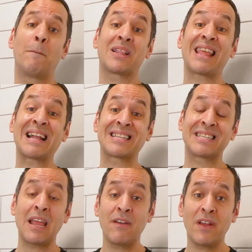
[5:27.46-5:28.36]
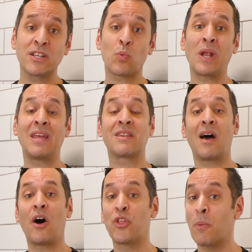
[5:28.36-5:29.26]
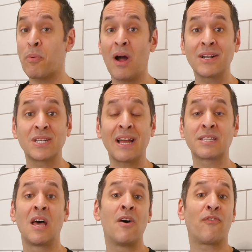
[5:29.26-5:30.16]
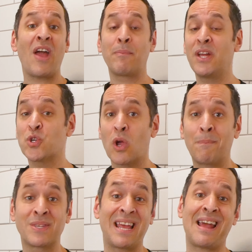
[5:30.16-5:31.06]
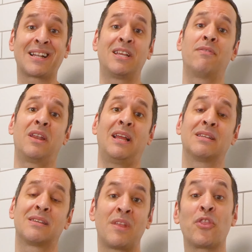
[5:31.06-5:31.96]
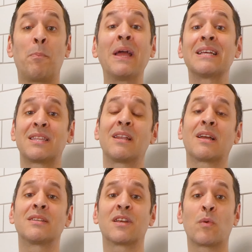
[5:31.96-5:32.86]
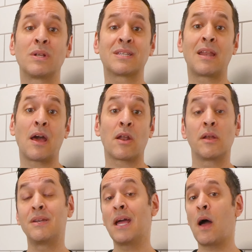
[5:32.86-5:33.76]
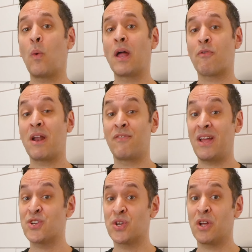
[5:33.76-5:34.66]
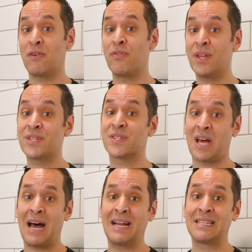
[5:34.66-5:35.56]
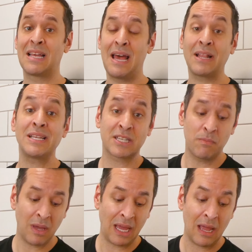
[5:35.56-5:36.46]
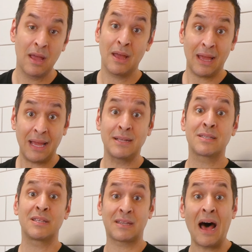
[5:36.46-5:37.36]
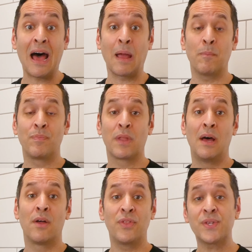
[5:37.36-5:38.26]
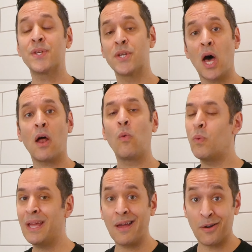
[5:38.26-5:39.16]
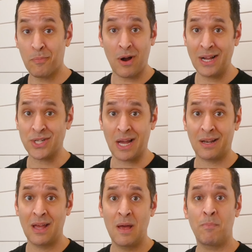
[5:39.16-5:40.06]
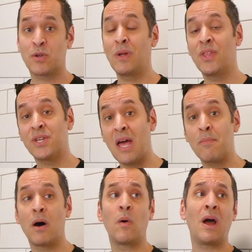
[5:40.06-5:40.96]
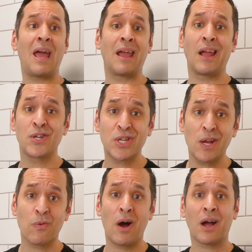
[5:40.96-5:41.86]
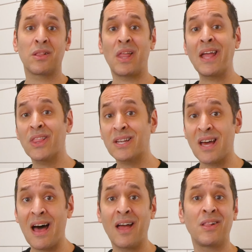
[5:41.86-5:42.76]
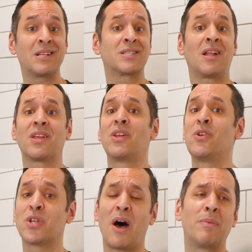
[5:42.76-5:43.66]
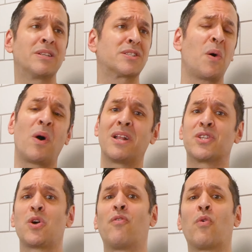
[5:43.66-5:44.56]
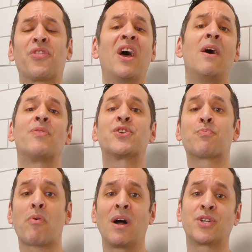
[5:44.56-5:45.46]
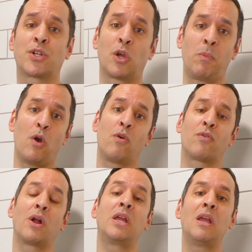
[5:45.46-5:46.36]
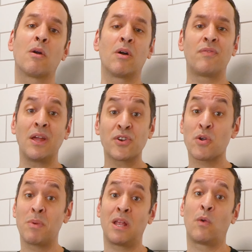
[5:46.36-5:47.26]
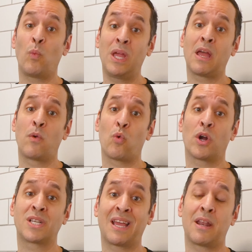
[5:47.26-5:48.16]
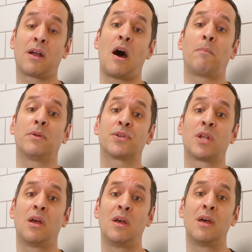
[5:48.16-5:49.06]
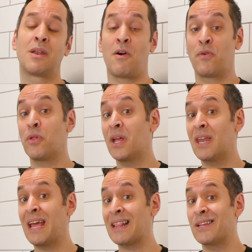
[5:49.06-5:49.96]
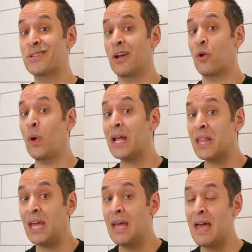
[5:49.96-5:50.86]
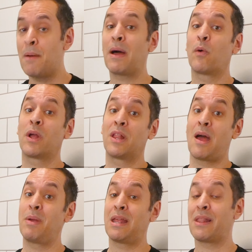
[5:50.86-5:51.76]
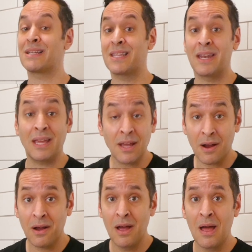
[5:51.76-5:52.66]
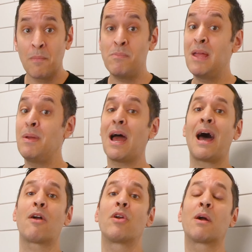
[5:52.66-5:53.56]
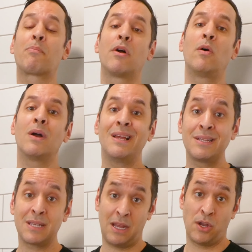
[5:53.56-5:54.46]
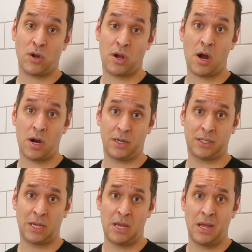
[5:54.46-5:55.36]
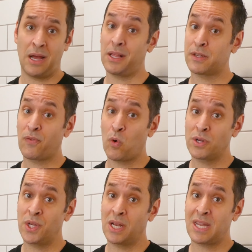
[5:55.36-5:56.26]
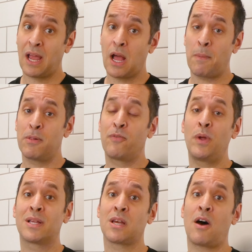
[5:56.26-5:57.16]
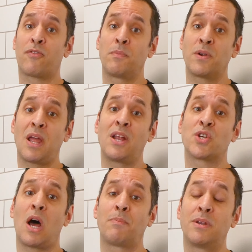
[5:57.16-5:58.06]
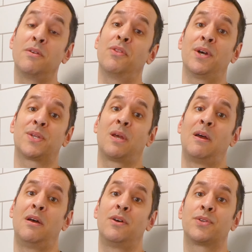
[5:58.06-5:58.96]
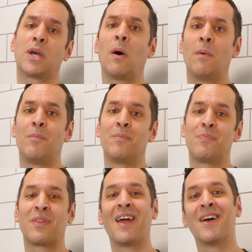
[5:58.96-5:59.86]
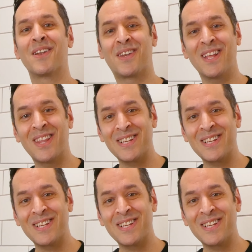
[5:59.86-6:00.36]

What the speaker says: But that savings went into other projects, family trips, and activities. Now, the biggest thing to consider when setting out on a DIY renovation of this size, at least to me, is the time. This is not a weekend project. Between the demo, hanging sheetrock, laying the tile, installing the new tub, and so on and so forth, this project took me over a year of intermittent weekend work to get accomplished. Now, if you're looking to get this done quickly, and by quickly I mean in less than a year, maybe hiring a pro is in your cards. Unless, of course, you can take a couple of weeks off from your day job to do this. So, did